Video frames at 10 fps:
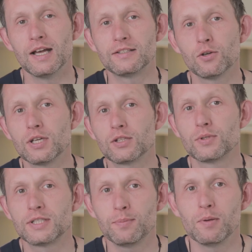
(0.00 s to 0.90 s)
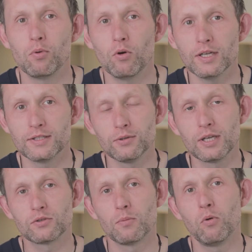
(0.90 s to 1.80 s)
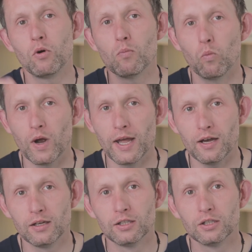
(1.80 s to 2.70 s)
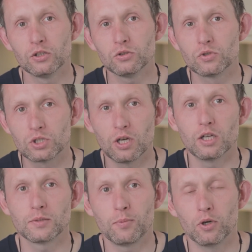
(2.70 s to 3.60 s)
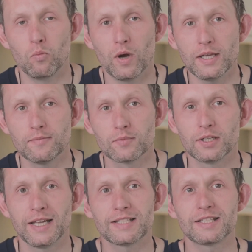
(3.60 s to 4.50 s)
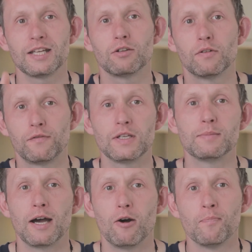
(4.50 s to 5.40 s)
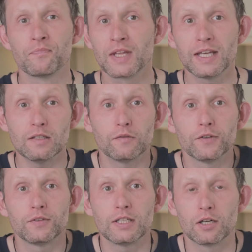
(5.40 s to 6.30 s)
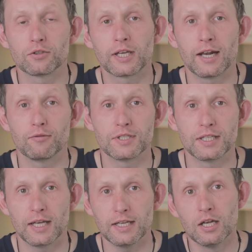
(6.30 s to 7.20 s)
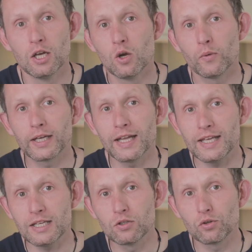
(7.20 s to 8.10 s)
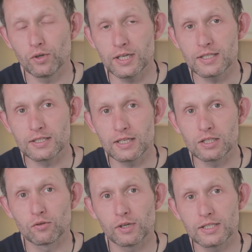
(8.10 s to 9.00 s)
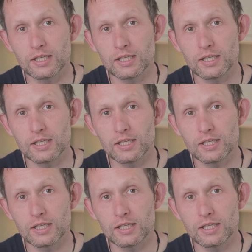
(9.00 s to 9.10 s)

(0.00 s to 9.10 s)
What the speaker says: until you get to a tipping point, until you get to a point where you start to put on weight. So let's say you're a female eating 1,500 calories a day. We're going to increase until